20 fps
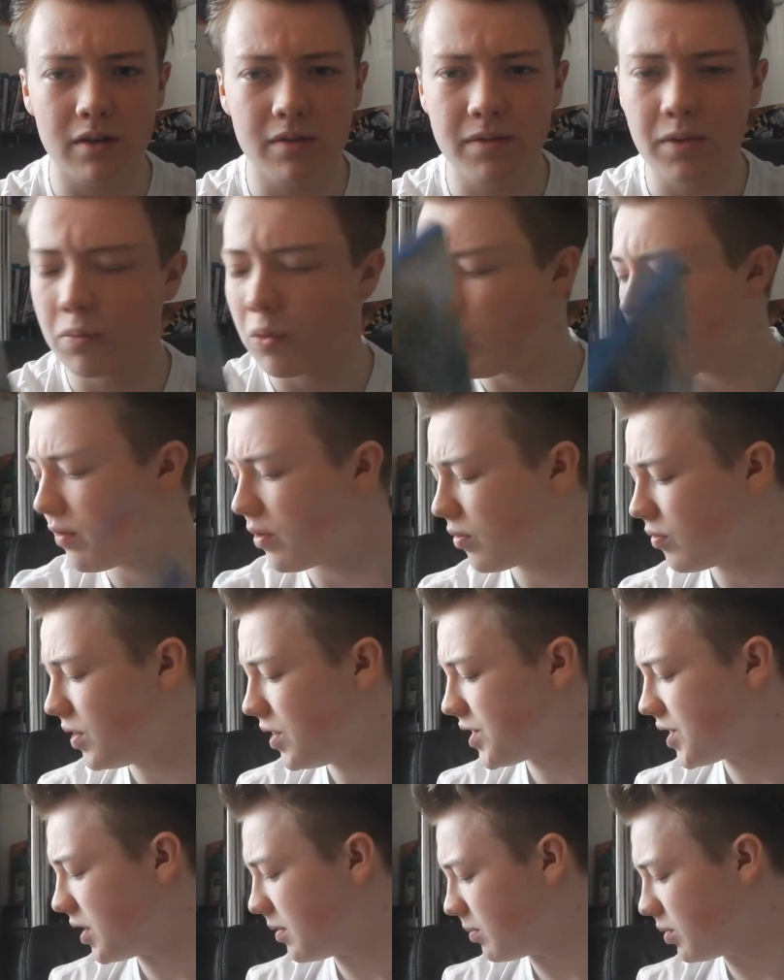For whatever
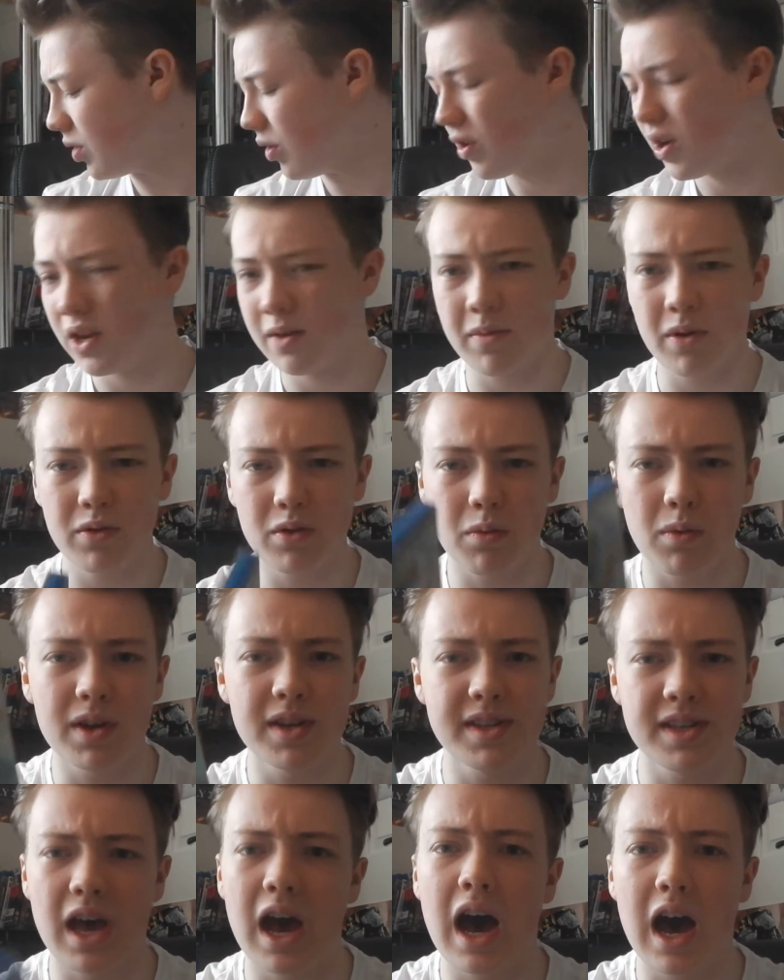reason, I'm talking about the ones
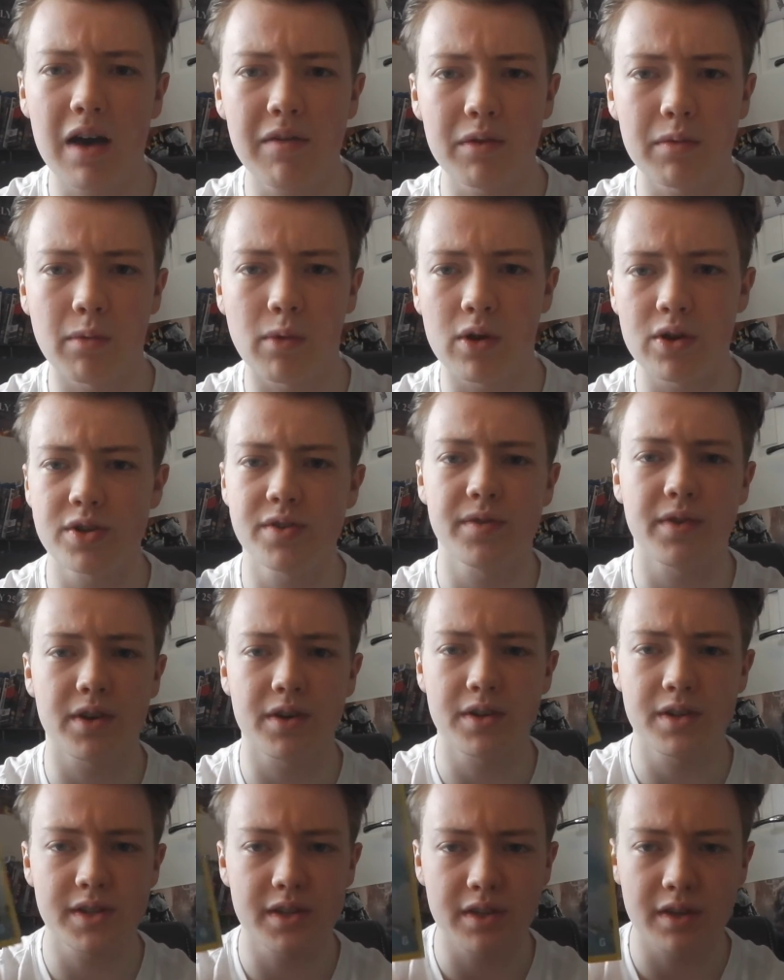that I haven't watched
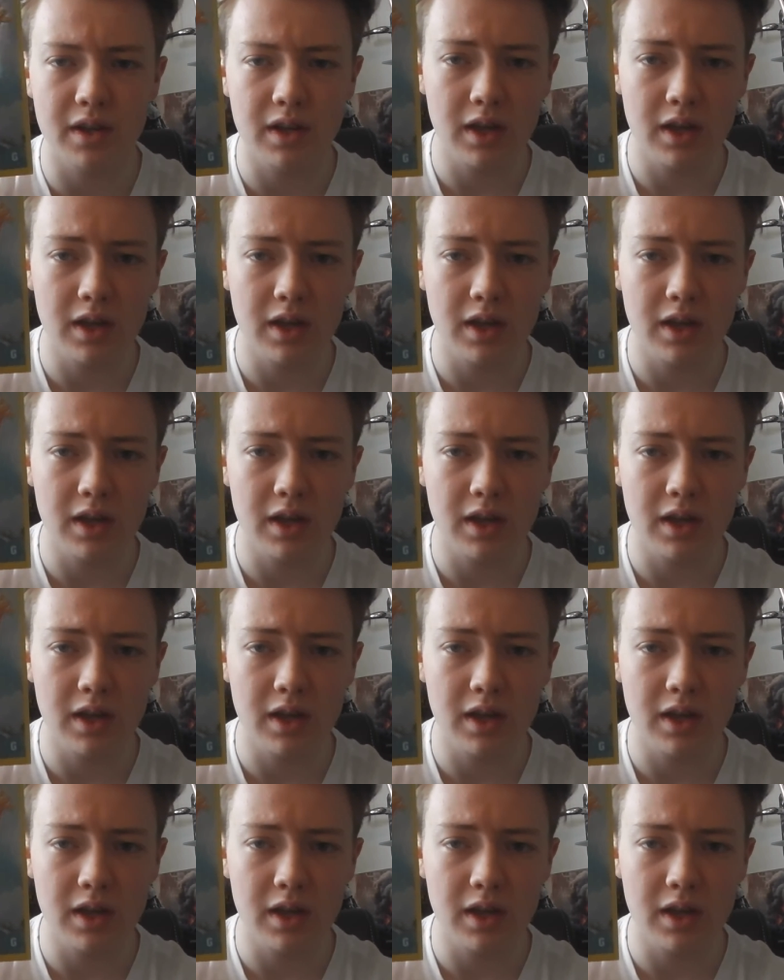first.